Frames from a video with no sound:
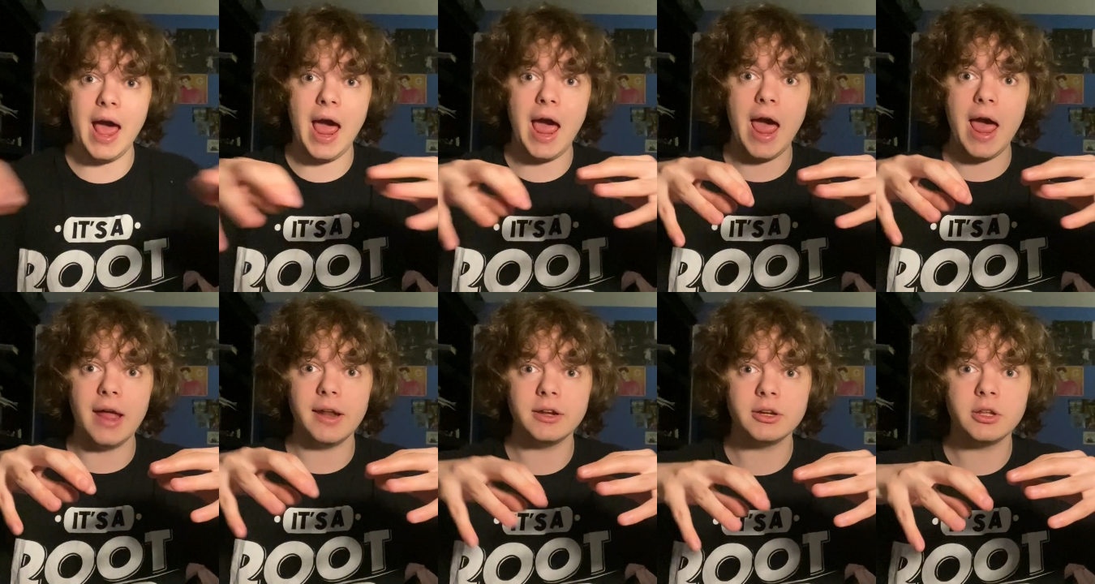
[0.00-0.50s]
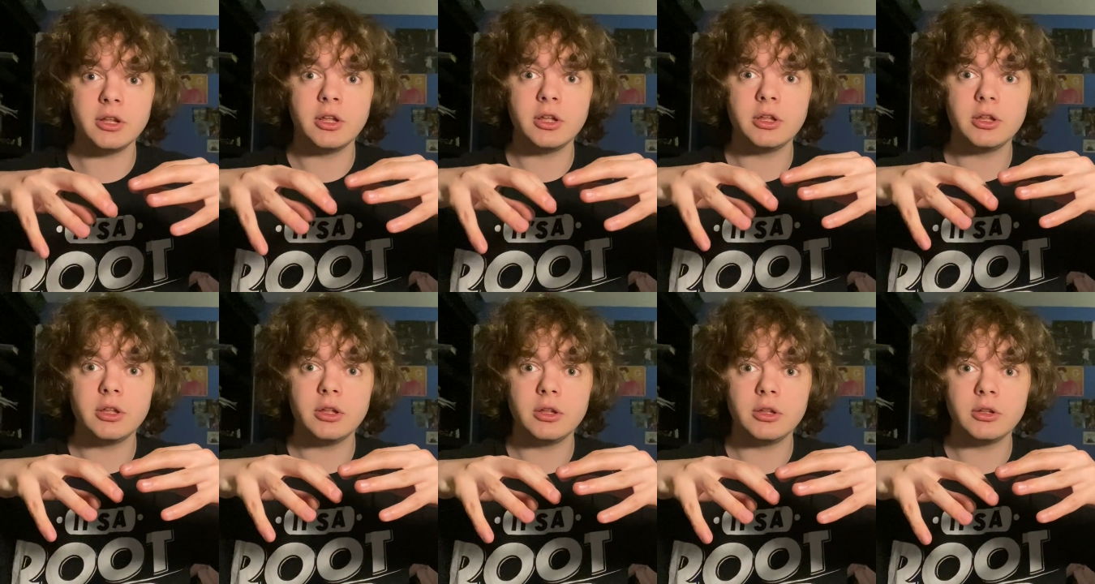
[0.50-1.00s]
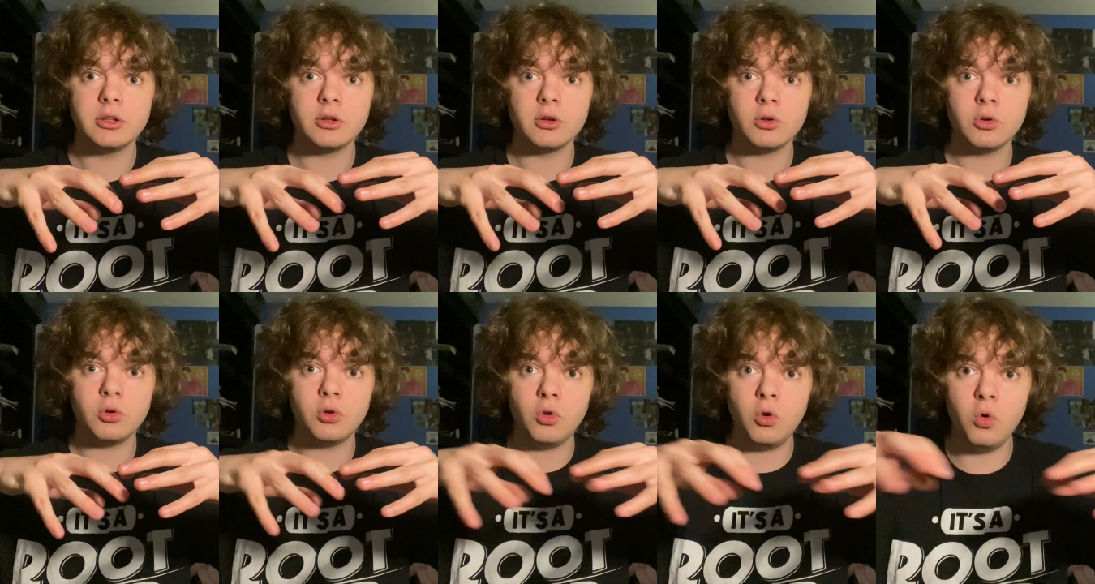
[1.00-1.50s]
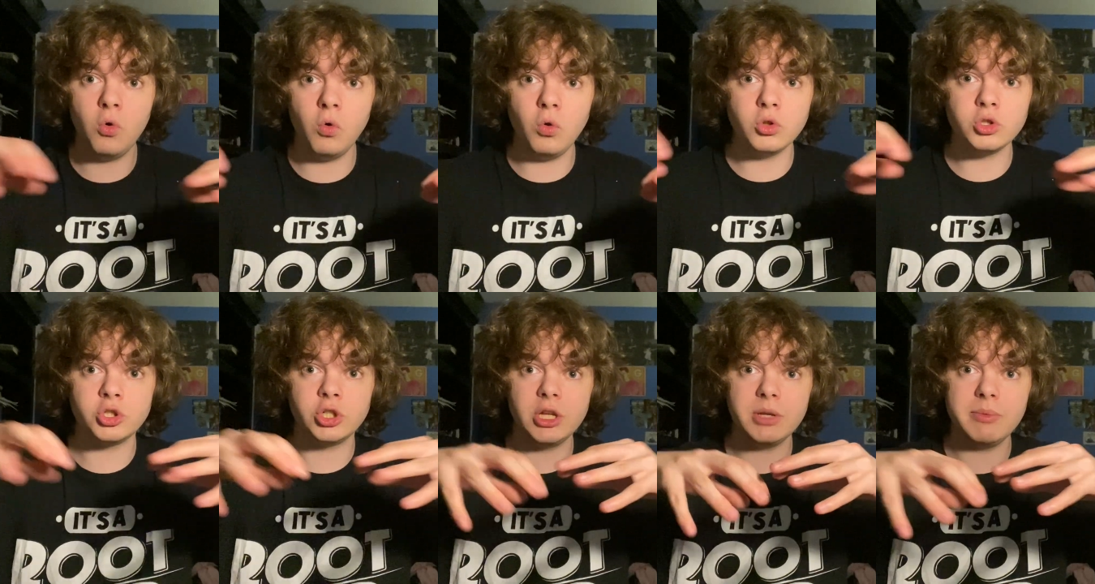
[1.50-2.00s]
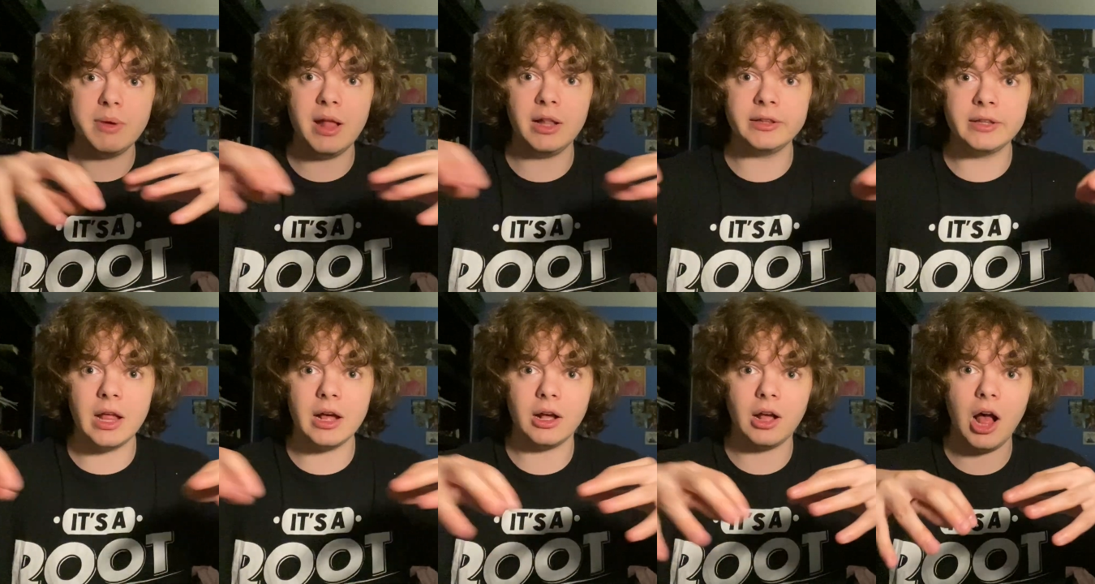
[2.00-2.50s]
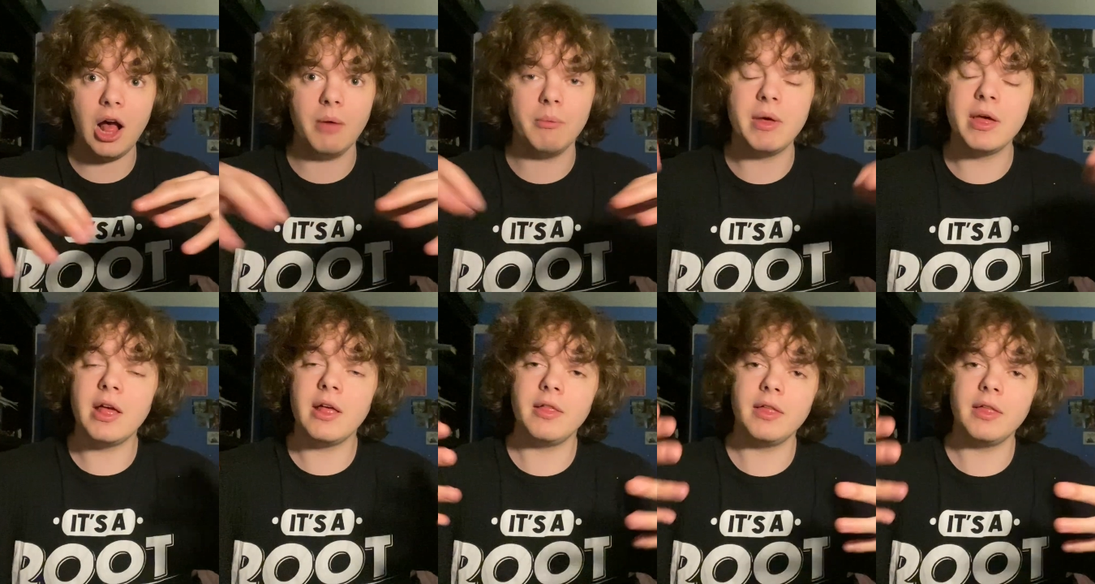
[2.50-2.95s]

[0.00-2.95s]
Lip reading: at coolgmail.com.